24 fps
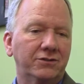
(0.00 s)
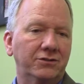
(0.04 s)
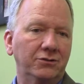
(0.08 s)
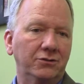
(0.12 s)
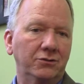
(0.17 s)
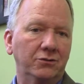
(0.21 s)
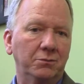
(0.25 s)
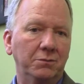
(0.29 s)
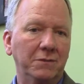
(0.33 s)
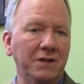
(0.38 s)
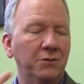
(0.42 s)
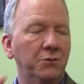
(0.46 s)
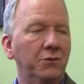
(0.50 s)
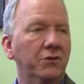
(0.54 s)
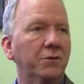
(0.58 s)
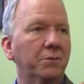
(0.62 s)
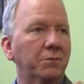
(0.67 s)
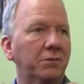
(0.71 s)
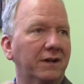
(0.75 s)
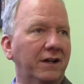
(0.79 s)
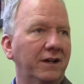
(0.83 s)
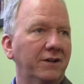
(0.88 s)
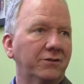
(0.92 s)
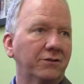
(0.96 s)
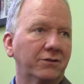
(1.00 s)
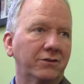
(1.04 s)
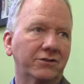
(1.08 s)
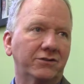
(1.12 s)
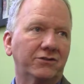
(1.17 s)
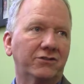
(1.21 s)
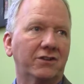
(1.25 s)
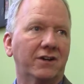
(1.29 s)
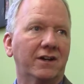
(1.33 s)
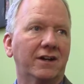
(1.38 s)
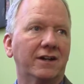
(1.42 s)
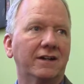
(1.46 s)
to meet with the planter to
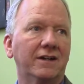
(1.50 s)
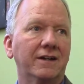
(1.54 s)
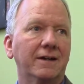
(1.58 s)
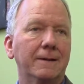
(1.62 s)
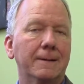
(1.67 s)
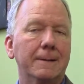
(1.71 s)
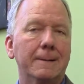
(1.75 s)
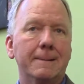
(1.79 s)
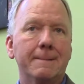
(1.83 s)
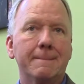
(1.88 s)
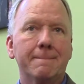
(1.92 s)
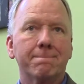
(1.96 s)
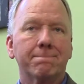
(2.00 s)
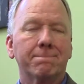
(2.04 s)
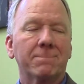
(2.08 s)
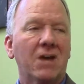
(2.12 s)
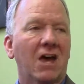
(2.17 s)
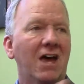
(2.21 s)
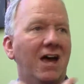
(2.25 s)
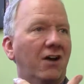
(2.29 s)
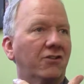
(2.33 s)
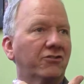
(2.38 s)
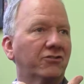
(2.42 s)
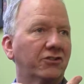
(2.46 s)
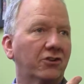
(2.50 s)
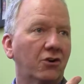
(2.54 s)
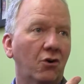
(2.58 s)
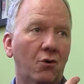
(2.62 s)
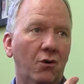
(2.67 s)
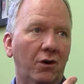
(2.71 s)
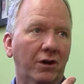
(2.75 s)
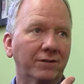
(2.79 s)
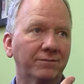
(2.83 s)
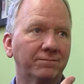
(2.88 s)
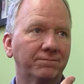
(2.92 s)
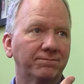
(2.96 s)
say, how's it
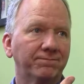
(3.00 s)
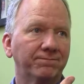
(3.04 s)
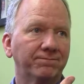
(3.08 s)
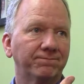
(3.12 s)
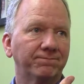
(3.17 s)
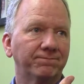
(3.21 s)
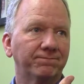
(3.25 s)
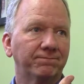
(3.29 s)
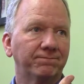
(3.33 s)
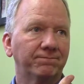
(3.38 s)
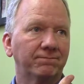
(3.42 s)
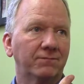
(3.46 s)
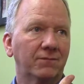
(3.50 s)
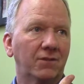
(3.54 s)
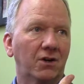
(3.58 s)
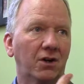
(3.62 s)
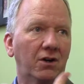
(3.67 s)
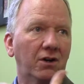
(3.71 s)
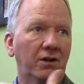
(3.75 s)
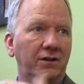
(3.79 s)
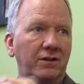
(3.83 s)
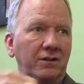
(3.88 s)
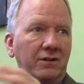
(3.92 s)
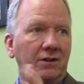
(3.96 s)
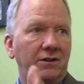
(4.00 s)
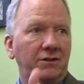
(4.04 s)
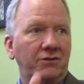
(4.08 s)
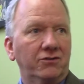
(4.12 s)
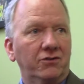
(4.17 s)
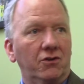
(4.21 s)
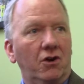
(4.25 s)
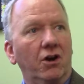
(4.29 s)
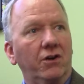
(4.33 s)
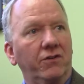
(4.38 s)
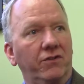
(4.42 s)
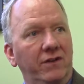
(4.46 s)
going?
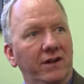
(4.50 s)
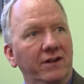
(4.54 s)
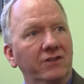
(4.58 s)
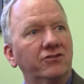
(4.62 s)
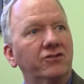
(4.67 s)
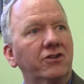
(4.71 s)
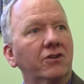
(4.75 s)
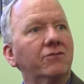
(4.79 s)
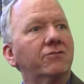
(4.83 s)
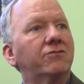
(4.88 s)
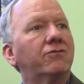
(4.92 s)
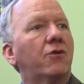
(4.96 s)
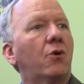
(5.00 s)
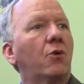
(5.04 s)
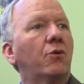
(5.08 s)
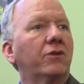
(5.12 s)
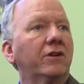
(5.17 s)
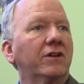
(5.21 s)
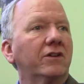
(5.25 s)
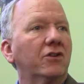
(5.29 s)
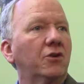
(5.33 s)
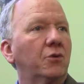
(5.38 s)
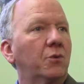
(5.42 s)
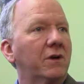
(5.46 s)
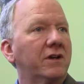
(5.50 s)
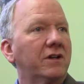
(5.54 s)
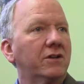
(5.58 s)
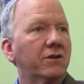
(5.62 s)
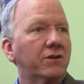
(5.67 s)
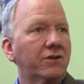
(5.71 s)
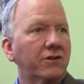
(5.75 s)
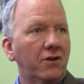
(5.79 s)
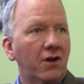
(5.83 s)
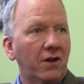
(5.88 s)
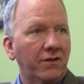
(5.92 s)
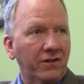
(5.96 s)
Are things unfolding the way you
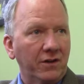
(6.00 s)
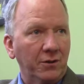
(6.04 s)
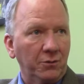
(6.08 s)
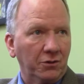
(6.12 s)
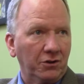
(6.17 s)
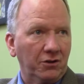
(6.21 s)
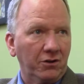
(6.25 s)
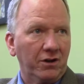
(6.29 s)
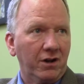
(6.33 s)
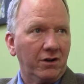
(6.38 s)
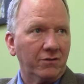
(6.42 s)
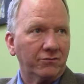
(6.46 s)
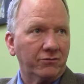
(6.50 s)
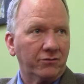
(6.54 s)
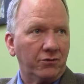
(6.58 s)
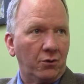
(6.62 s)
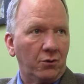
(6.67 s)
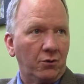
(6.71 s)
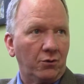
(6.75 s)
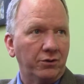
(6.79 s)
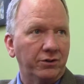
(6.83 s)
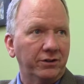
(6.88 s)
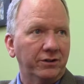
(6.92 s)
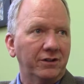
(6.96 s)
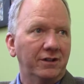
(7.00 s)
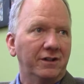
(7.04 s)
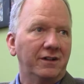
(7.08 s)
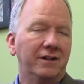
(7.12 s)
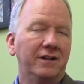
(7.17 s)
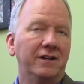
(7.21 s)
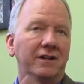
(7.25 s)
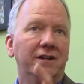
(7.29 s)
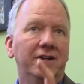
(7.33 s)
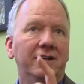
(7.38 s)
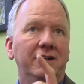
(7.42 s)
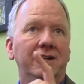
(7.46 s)
thought they were going to unfold?
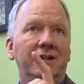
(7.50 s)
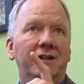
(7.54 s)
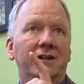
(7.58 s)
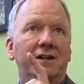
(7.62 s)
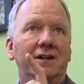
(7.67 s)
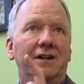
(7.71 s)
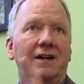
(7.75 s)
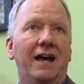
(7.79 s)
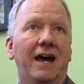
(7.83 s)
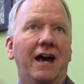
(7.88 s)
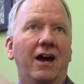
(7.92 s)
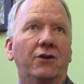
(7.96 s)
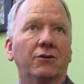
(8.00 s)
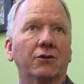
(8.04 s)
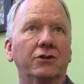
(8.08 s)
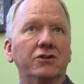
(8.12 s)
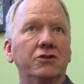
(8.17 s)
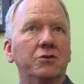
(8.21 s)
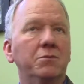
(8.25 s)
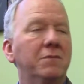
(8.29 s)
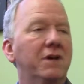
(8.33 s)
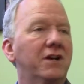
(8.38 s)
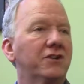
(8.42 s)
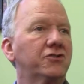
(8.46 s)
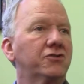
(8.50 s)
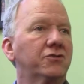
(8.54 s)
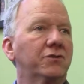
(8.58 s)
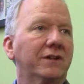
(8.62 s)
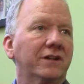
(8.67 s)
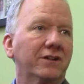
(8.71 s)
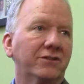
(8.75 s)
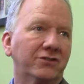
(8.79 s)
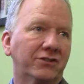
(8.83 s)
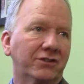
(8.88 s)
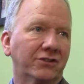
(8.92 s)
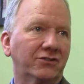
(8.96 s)
How are you
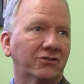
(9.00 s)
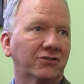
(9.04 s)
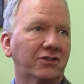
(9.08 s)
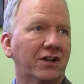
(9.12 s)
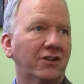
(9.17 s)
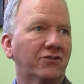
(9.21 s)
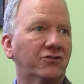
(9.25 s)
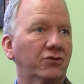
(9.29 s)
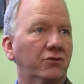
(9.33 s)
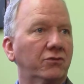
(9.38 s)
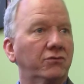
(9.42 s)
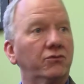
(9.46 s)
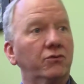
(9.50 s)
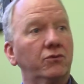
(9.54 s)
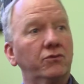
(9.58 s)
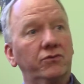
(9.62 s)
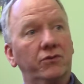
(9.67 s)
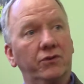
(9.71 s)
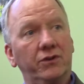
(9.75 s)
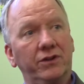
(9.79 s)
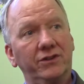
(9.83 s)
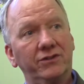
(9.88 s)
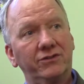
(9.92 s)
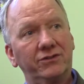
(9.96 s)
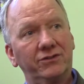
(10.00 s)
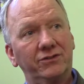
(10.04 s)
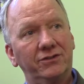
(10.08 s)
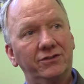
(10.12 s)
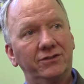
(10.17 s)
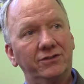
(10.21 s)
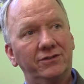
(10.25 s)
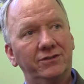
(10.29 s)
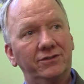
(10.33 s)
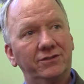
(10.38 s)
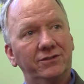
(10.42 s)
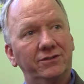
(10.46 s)
measuring success or fruitfulness?
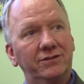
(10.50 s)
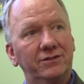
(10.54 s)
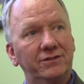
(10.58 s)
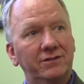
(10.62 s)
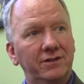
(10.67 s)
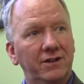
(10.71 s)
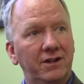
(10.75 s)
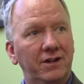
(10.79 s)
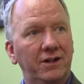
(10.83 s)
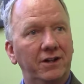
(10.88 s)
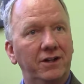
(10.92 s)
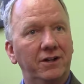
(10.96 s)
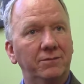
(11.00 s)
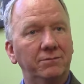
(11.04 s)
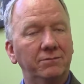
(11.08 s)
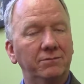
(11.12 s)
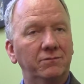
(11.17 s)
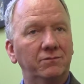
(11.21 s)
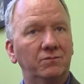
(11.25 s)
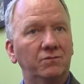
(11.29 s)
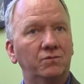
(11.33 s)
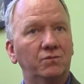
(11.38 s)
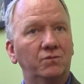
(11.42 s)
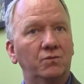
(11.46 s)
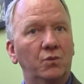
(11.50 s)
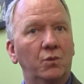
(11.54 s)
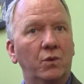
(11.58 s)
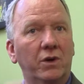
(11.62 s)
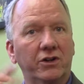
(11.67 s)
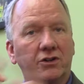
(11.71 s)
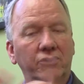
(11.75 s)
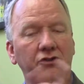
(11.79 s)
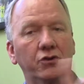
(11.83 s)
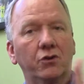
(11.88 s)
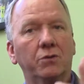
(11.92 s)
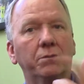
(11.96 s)
What
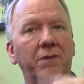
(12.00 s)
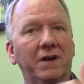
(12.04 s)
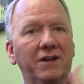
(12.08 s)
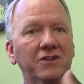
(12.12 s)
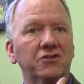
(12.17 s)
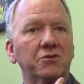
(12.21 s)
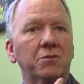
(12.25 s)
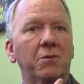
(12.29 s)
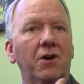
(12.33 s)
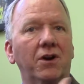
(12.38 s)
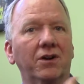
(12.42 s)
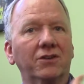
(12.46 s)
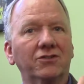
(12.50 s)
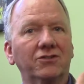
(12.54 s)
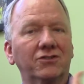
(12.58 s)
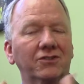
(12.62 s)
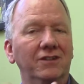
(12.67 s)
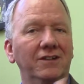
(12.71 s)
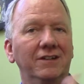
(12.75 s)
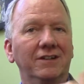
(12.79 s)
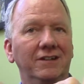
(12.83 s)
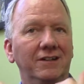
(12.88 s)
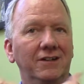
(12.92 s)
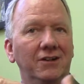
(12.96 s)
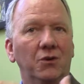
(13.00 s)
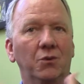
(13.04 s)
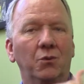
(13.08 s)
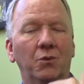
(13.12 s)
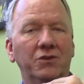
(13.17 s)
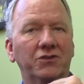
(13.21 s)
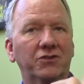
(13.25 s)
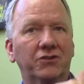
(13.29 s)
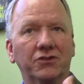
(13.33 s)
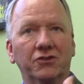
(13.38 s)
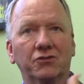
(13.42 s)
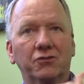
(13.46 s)
are your benchmarks?
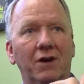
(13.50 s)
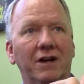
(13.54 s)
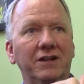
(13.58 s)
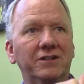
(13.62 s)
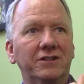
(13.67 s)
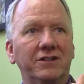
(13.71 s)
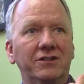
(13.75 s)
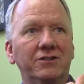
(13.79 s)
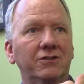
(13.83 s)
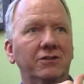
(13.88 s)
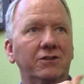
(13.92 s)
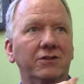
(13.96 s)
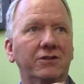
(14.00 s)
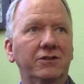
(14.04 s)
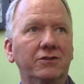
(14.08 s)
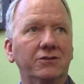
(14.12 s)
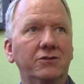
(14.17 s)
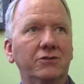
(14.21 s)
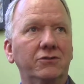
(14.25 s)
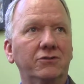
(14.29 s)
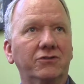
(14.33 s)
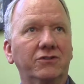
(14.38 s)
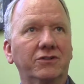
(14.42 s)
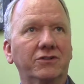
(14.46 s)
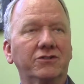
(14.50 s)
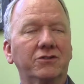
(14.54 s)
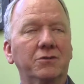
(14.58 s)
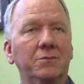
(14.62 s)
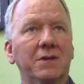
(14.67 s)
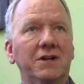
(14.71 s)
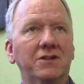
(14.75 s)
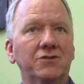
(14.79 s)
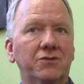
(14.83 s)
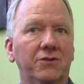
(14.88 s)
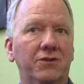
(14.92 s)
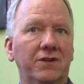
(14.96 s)
What's the criteria that you're using to
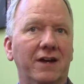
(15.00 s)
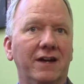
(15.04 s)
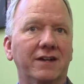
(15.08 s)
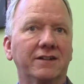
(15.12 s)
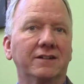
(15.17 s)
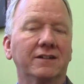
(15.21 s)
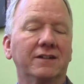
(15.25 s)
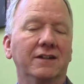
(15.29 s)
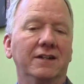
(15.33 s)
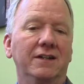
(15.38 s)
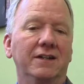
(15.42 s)
measure that?